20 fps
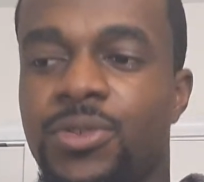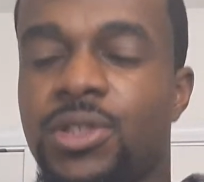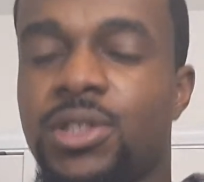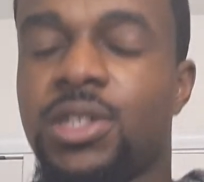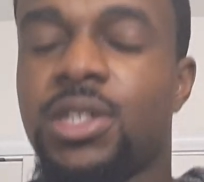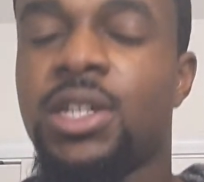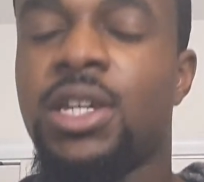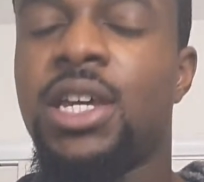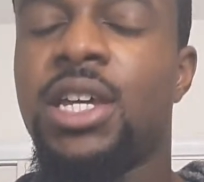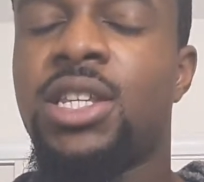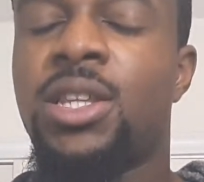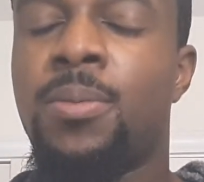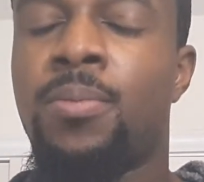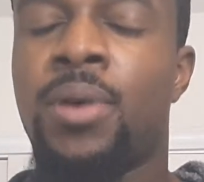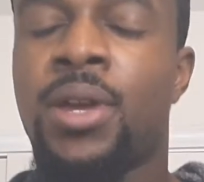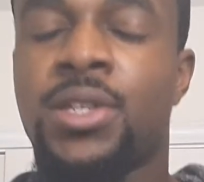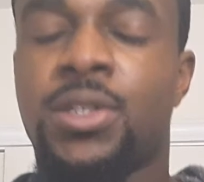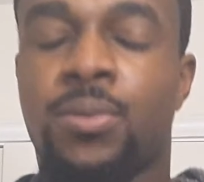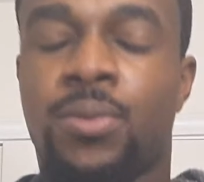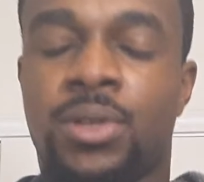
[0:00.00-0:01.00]
to getting the
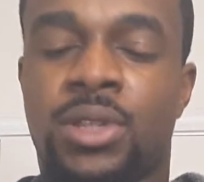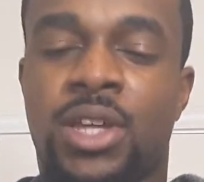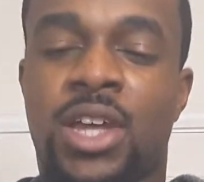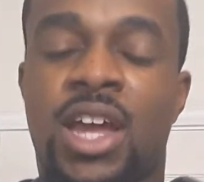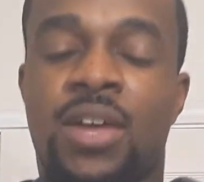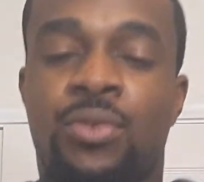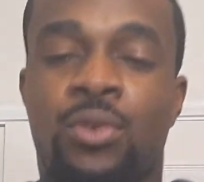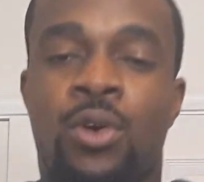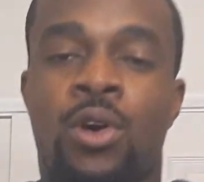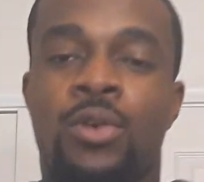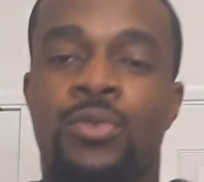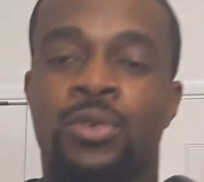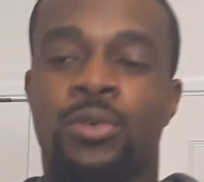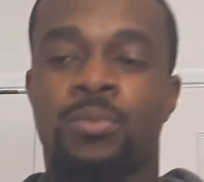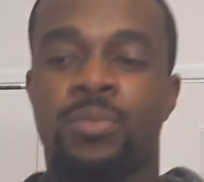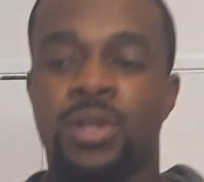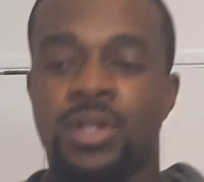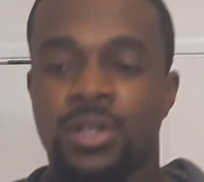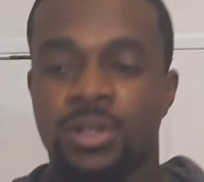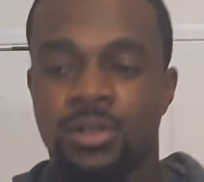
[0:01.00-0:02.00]
best of what they have to offer,
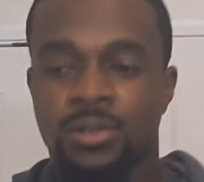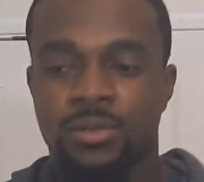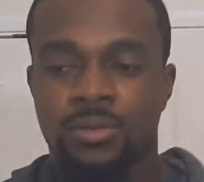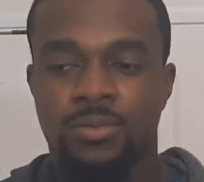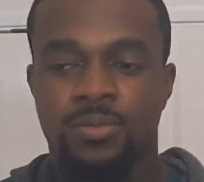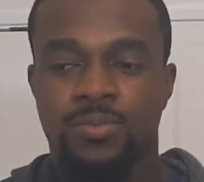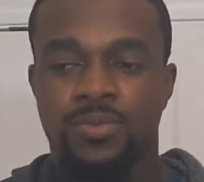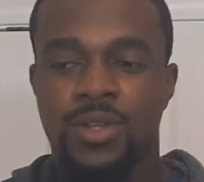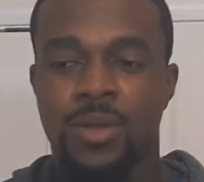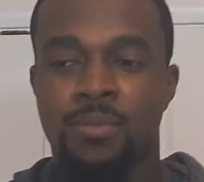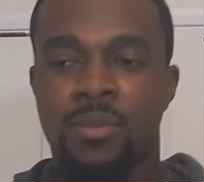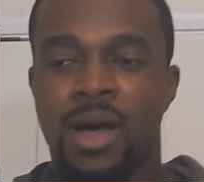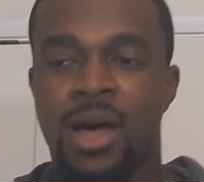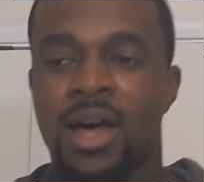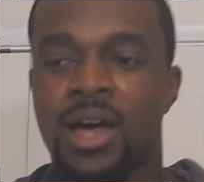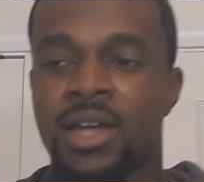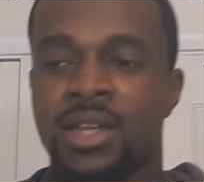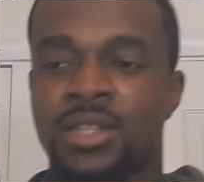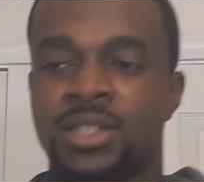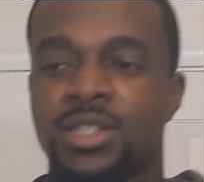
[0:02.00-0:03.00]
meaning the
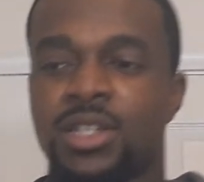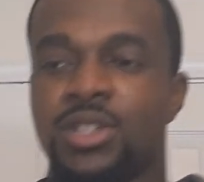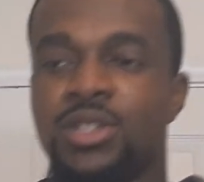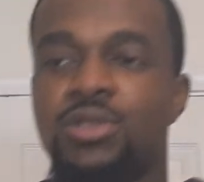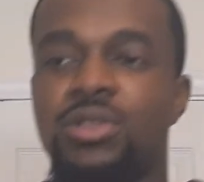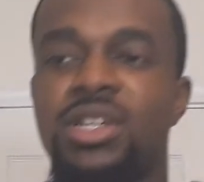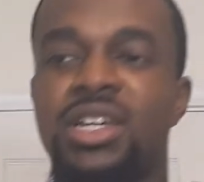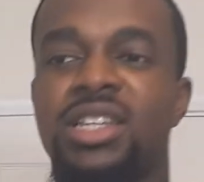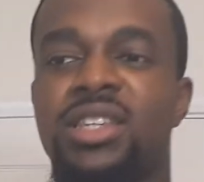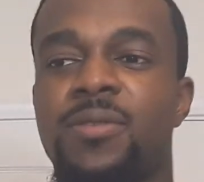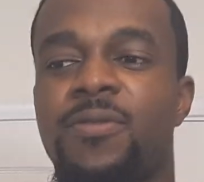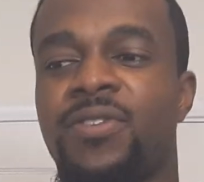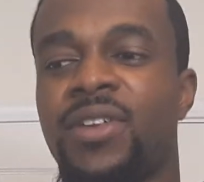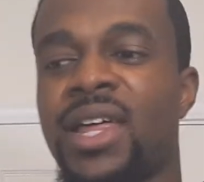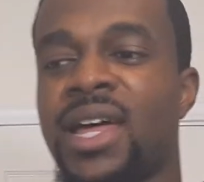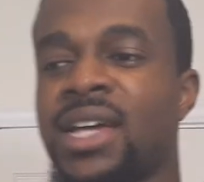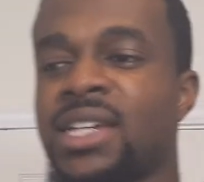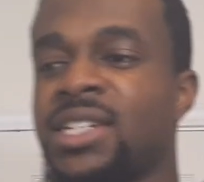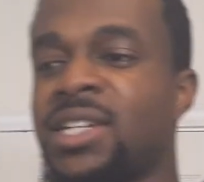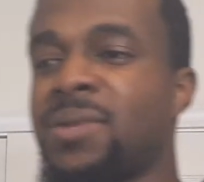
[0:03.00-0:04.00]
mods, because you can get the
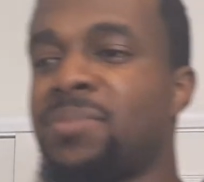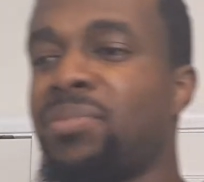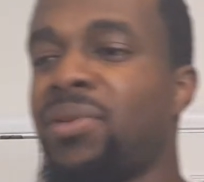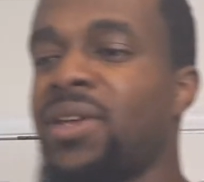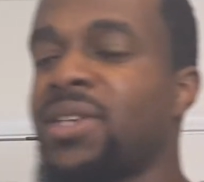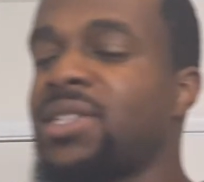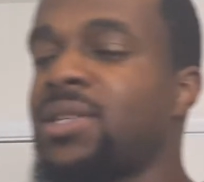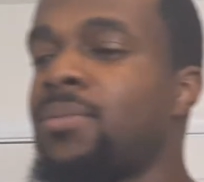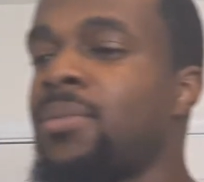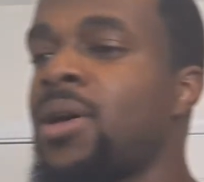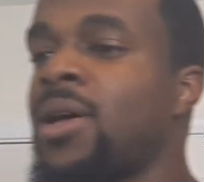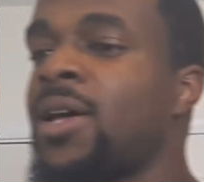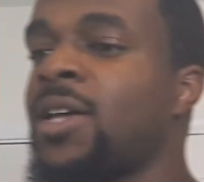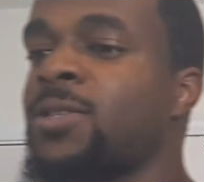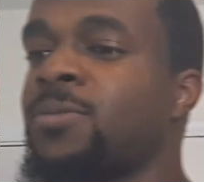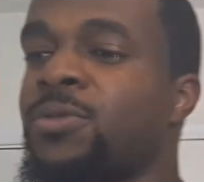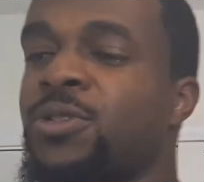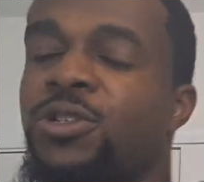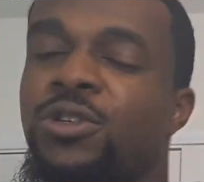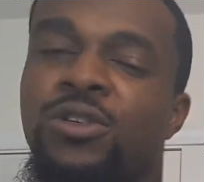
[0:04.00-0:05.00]
flagship plus the
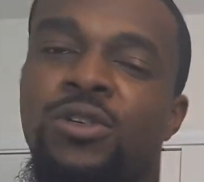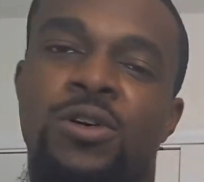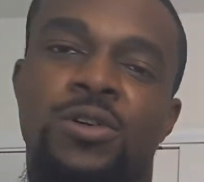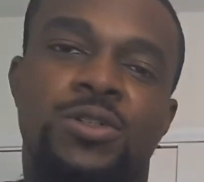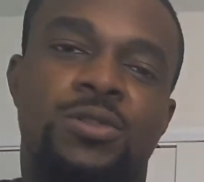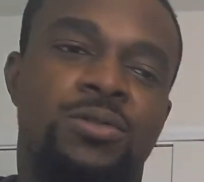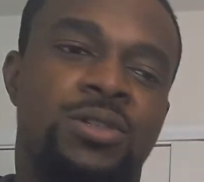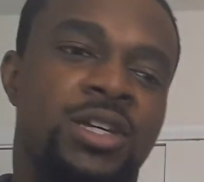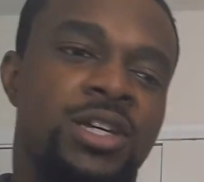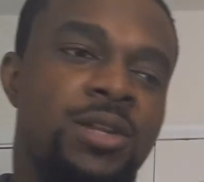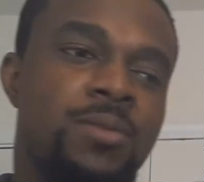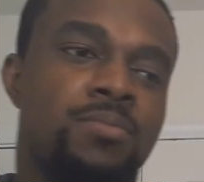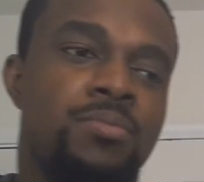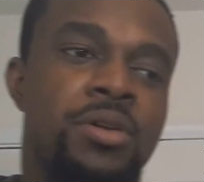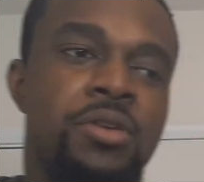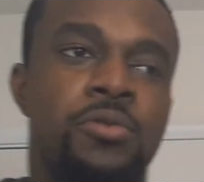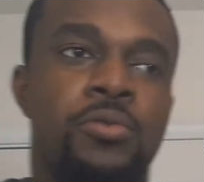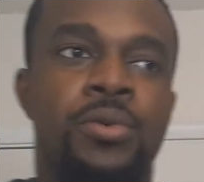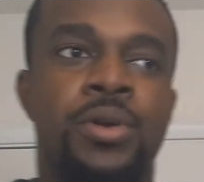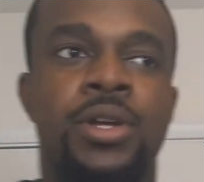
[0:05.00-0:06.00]
mods, but you can also get a
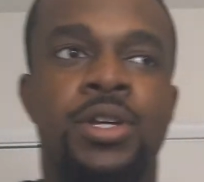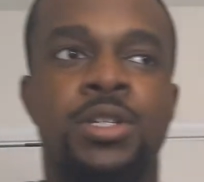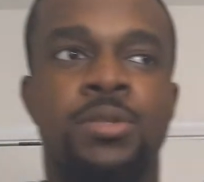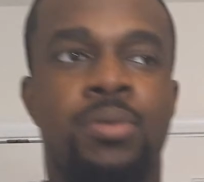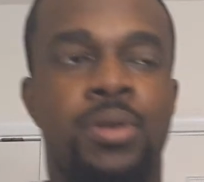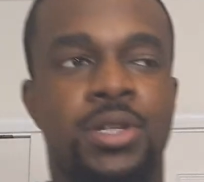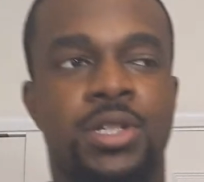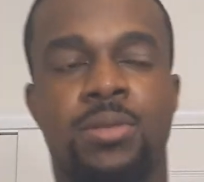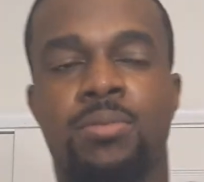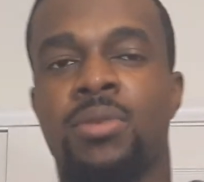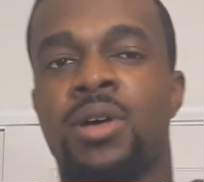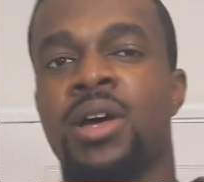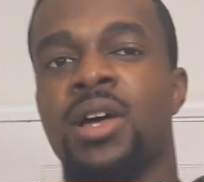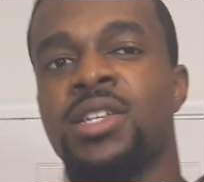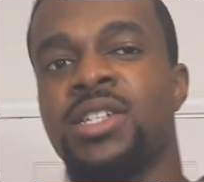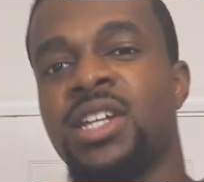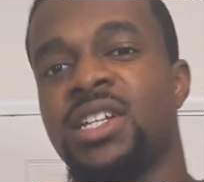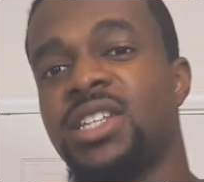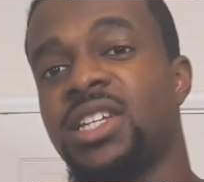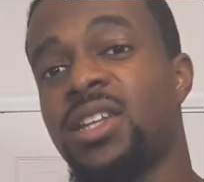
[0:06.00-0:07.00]
mid-range plus the
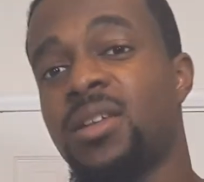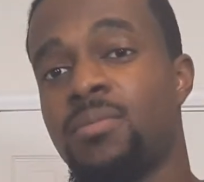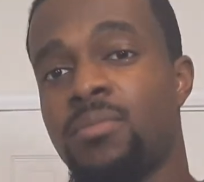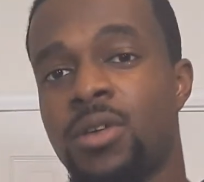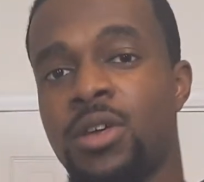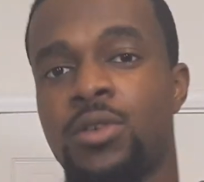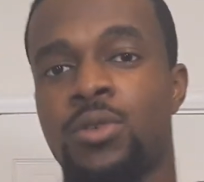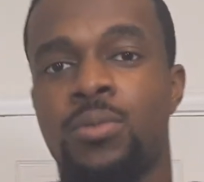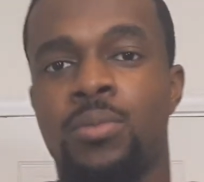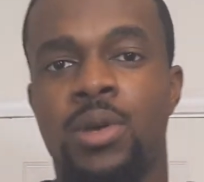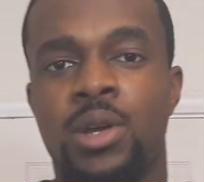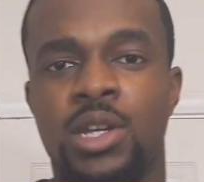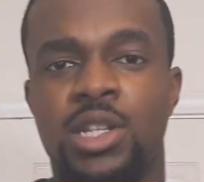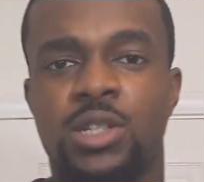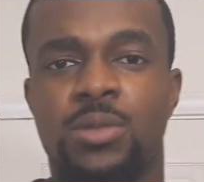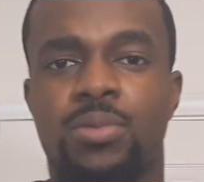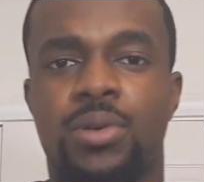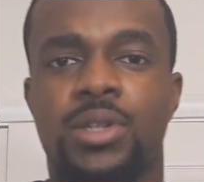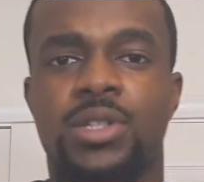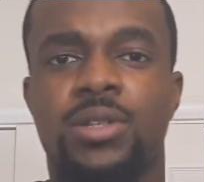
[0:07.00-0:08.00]
mods, and I think the
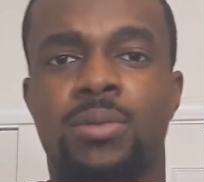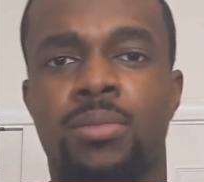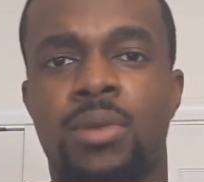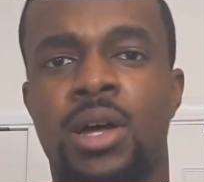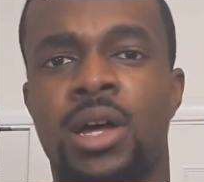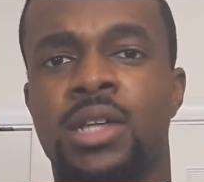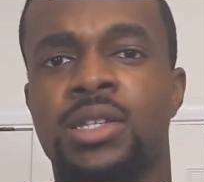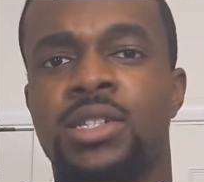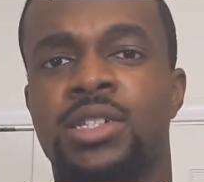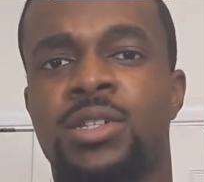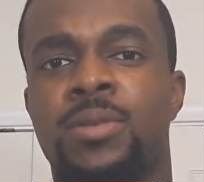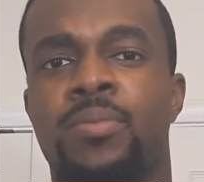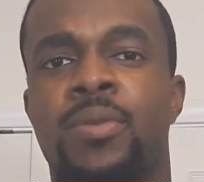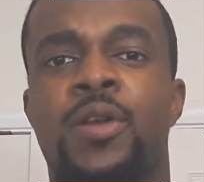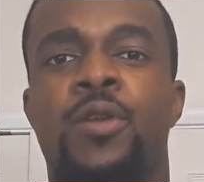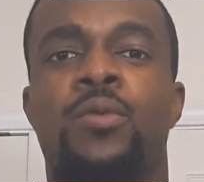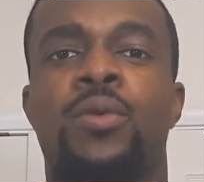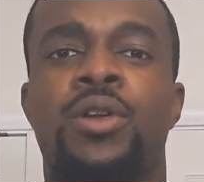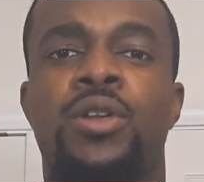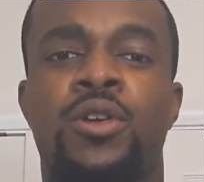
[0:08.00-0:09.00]
mid-range plus the mods is the
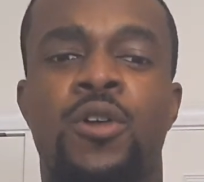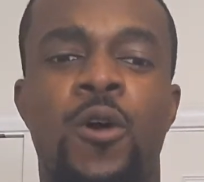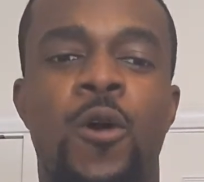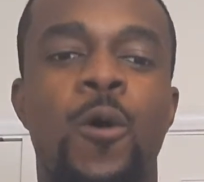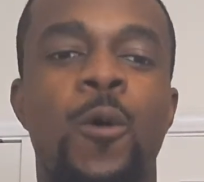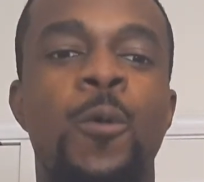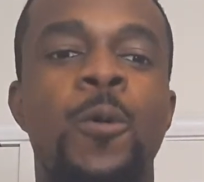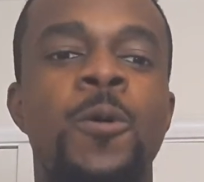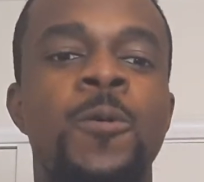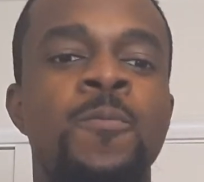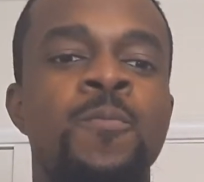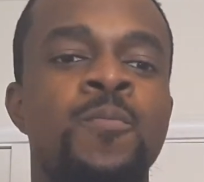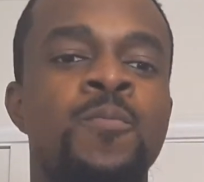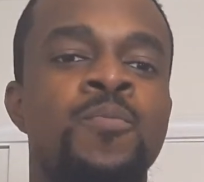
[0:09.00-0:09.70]
better way to go.